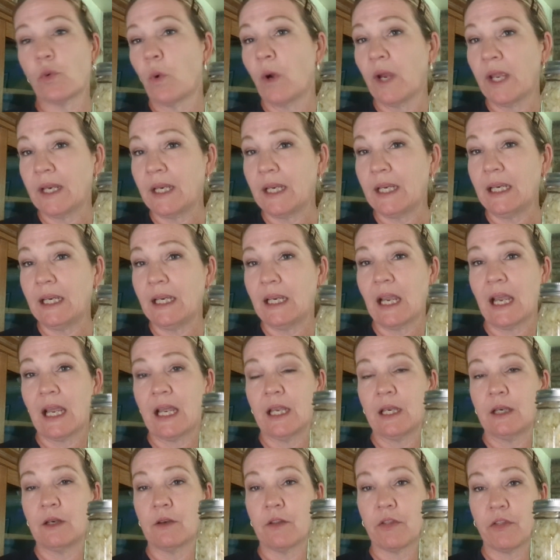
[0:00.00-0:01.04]
20
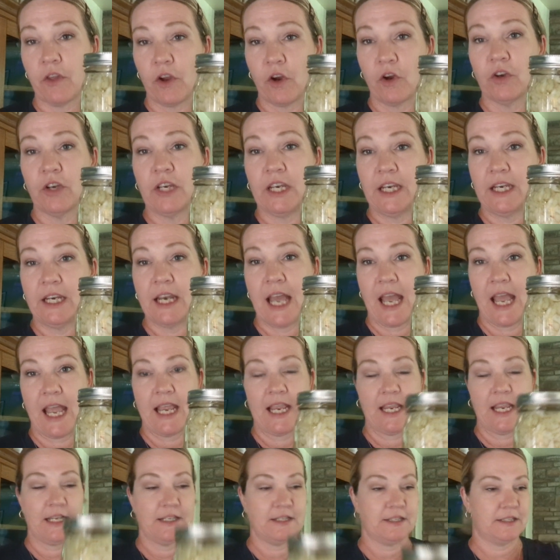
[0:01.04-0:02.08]
and 30
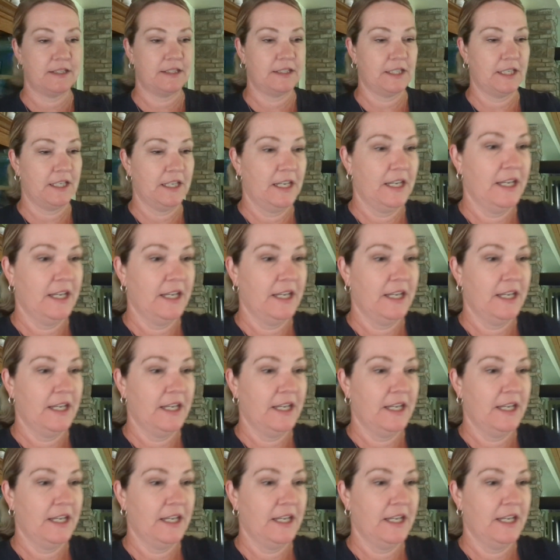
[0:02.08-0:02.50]
days.